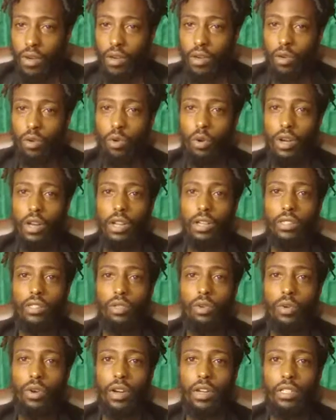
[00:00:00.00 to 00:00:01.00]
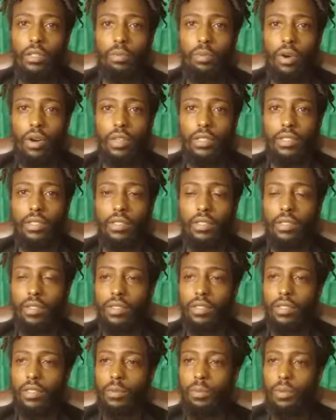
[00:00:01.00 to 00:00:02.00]
Greetings, brothers and
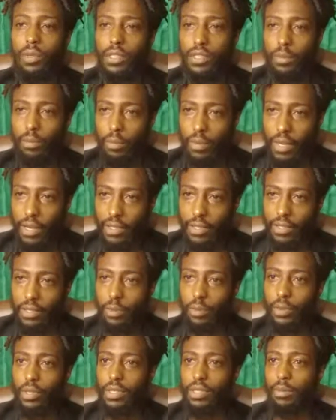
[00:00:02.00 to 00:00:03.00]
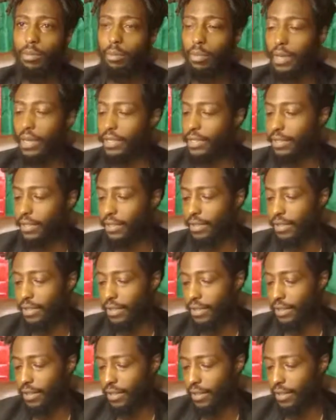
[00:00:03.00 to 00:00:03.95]
sisters. Peace and blessings. Peace and blessings.